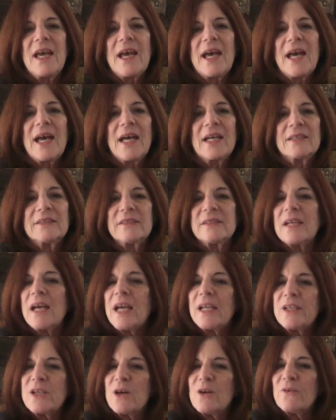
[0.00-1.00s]
And
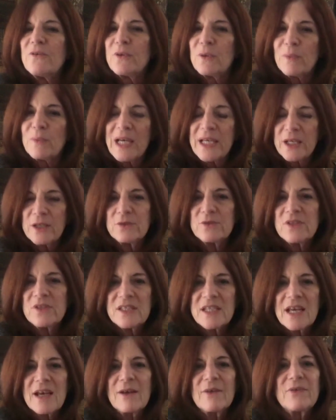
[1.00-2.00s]
I know for my own
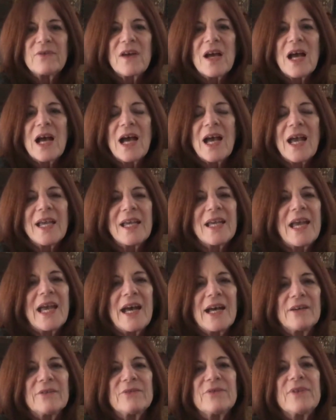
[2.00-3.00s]
self, I
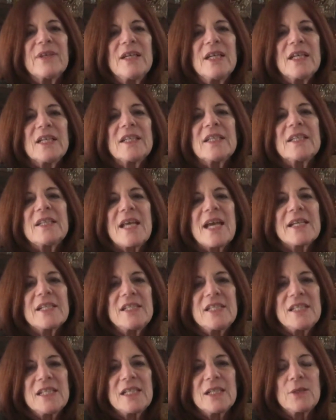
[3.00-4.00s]
have
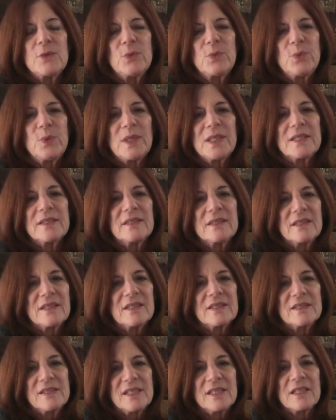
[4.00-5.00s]
connected with
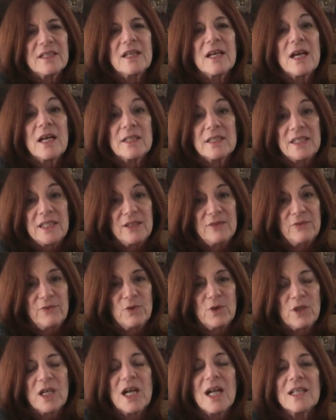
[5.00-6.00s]
the synagogue in
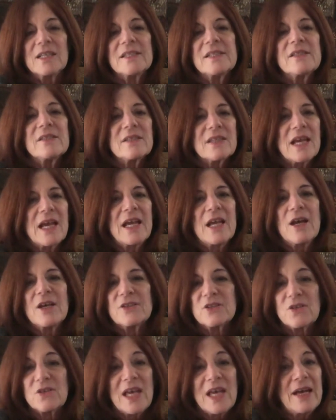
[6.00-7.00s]
Fort Collins. I
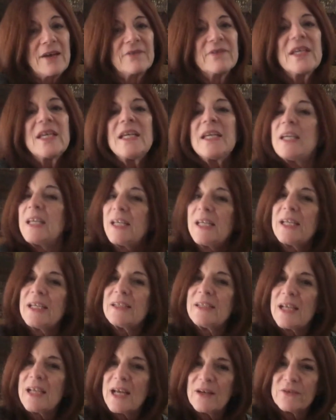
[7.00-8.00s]
also have
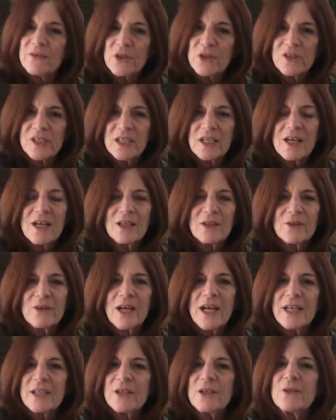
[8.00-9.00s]
in Evergreen,
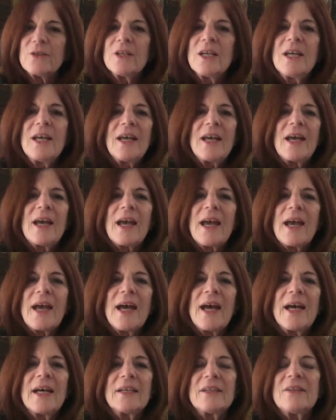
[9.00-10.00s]
Colorado,
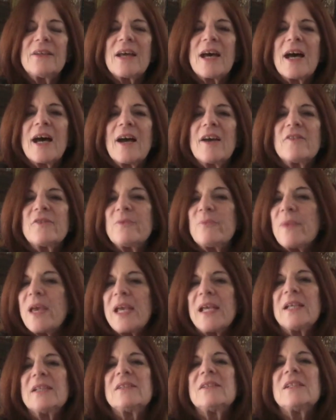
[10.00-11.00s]
and I've
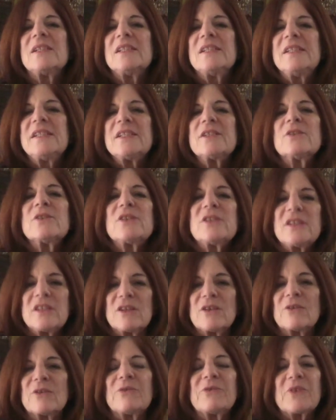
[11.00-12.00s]
made dear,
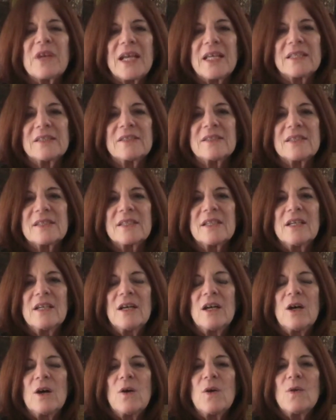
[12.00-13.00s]
dear friends
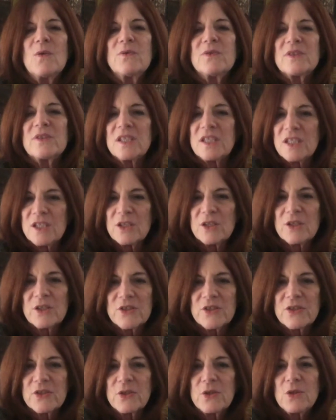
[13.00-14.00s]
over the
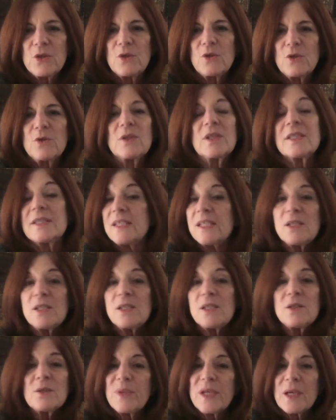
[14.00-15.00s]
years who
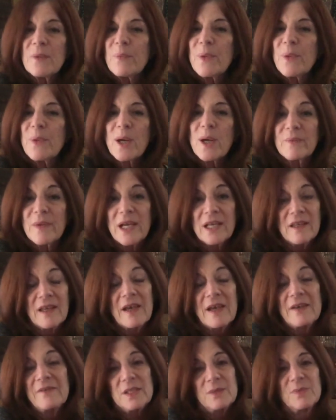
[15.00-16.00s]
continue to be a part of my
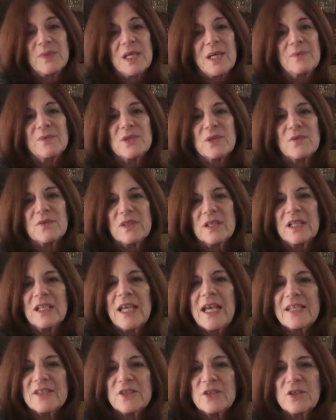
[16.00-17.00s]
life sometimes over the
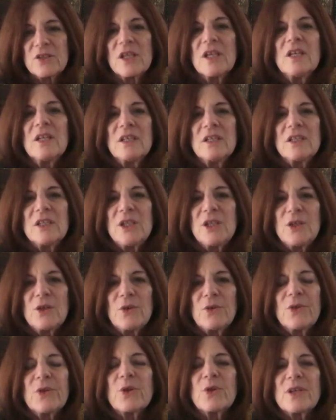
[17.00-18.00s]
last
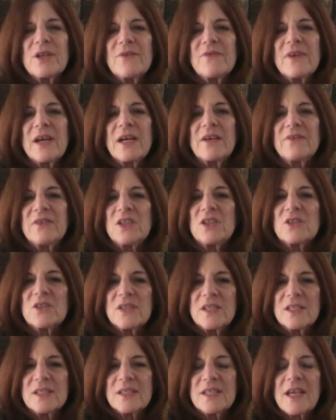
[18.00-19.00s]
35
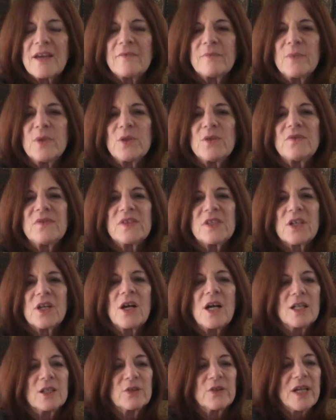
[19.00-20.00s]
years since I've moved to
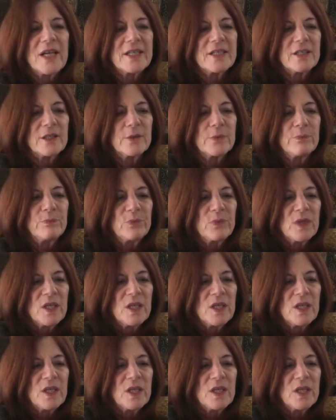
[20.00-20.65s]
Colorado.